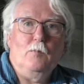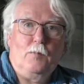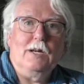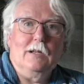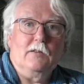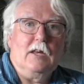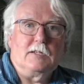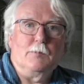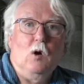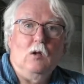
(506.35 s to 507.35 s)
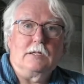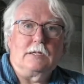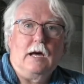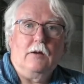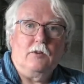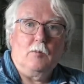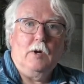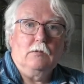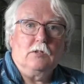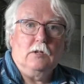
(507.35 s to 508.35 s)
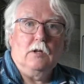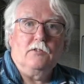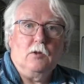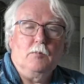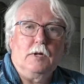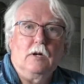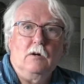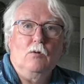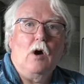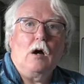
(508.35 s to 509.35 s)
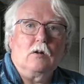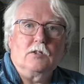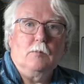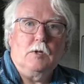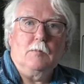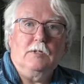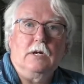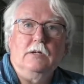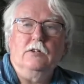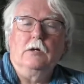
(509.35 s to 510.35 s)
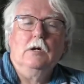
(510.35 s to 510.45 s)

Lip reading: Bring a small stand or mount it on something or a rock or something beside you.